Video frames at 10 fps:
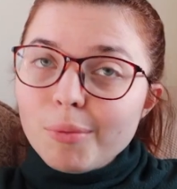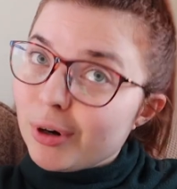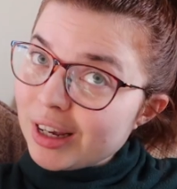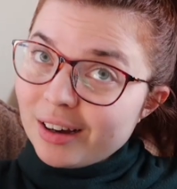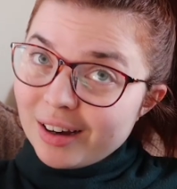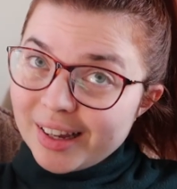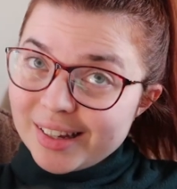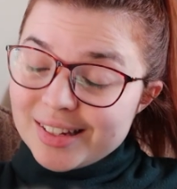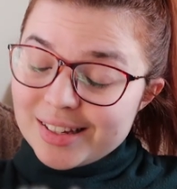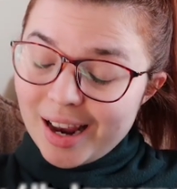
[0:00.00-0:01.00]
Morning
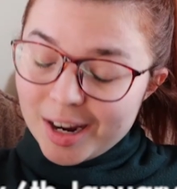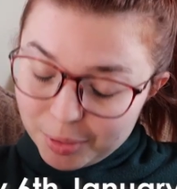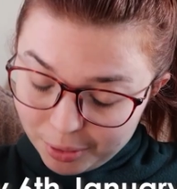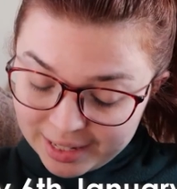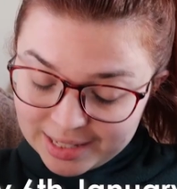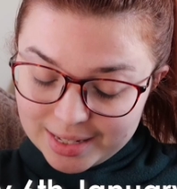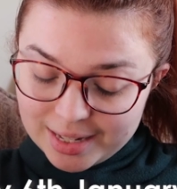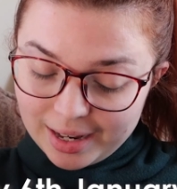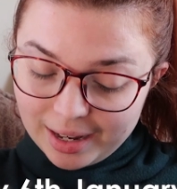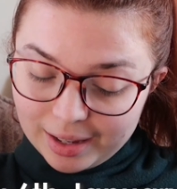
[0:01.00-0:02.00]
guys, happy
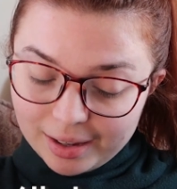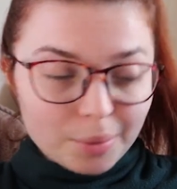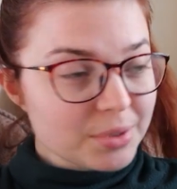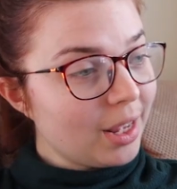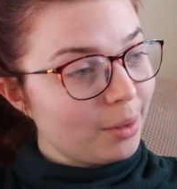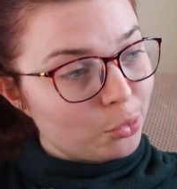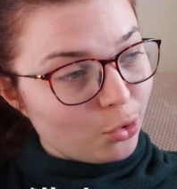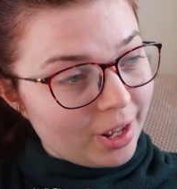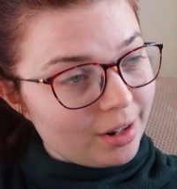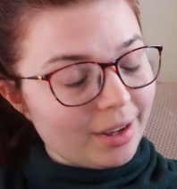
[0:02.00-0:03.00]
Wednesday. I'm saying
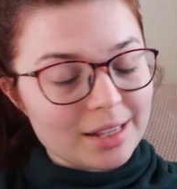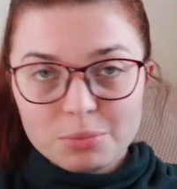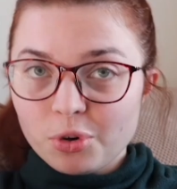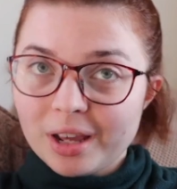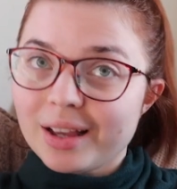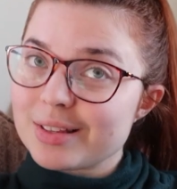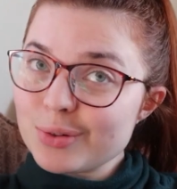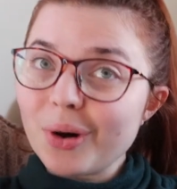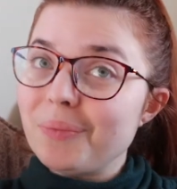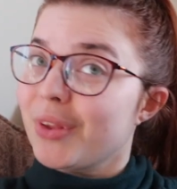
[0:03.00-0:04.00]
morning like it's morning,
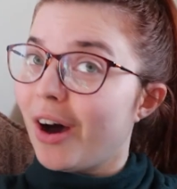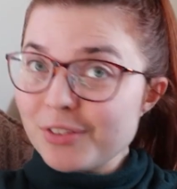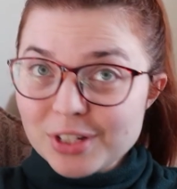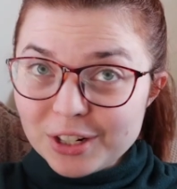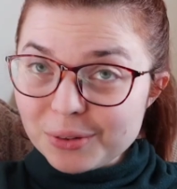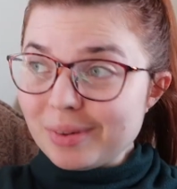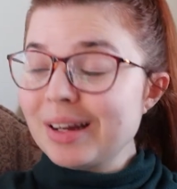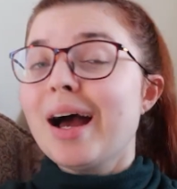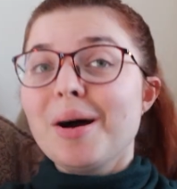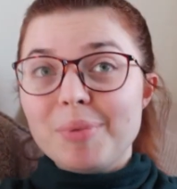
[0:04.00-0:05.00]
it's not afternoon,
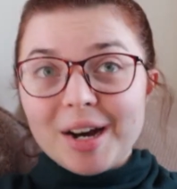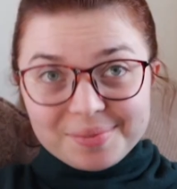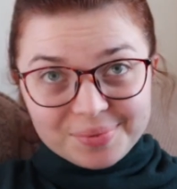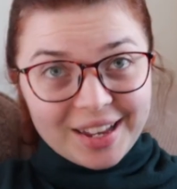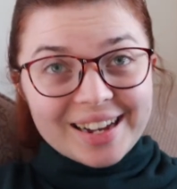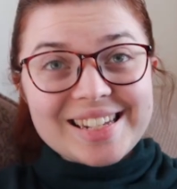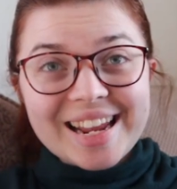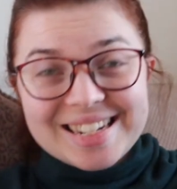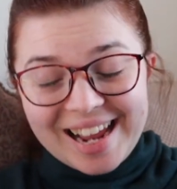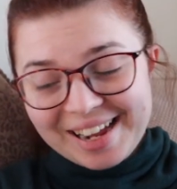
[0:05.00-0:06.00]
but I
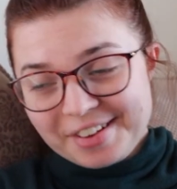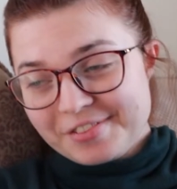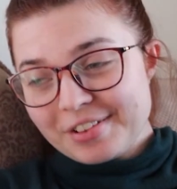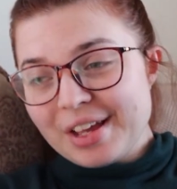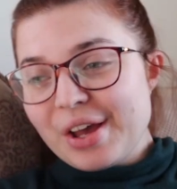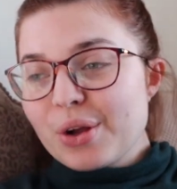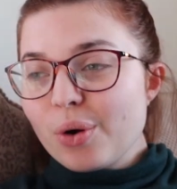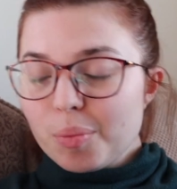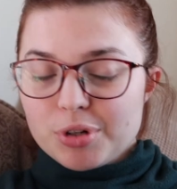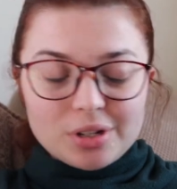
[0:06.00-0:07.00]
did have
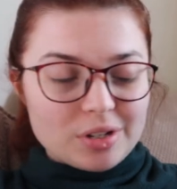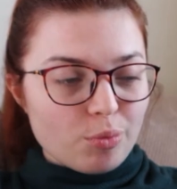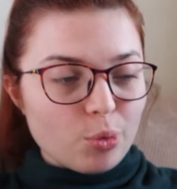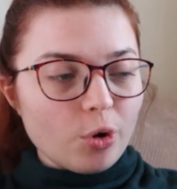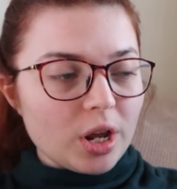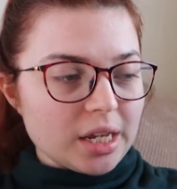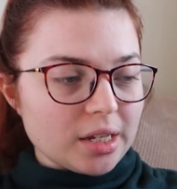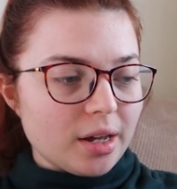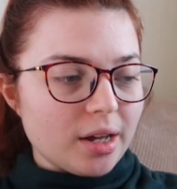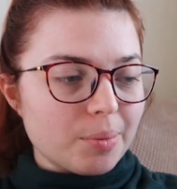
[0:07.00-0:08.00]
quite a productive
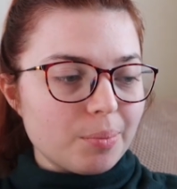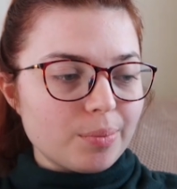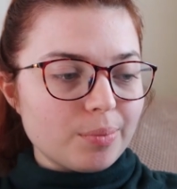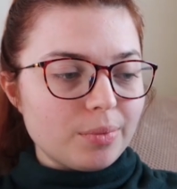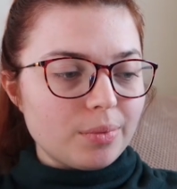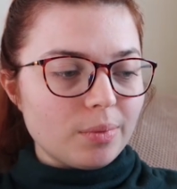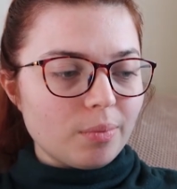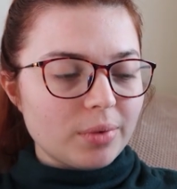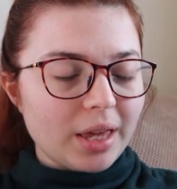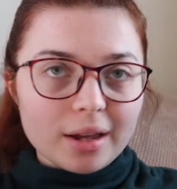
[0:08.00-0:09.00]
morning
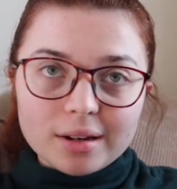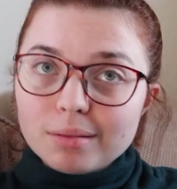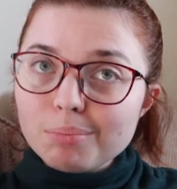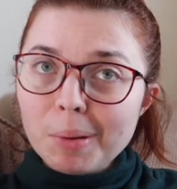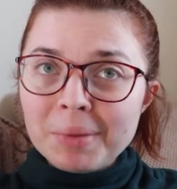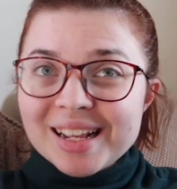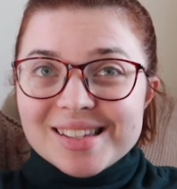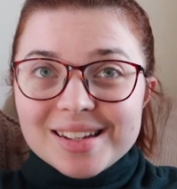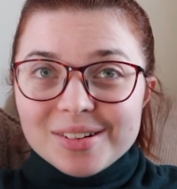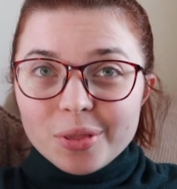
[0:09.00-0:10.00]
getting my
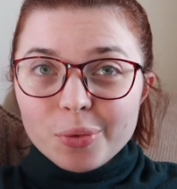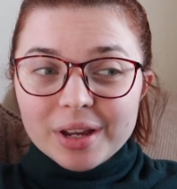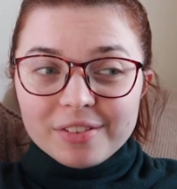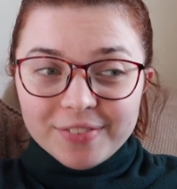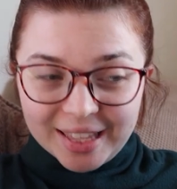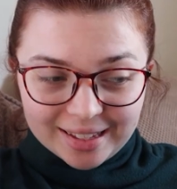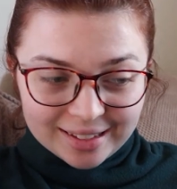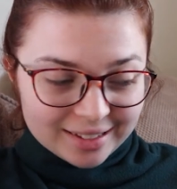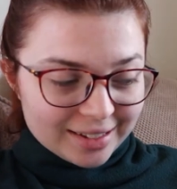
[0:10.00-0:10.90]
minutes in on the Wii Fit.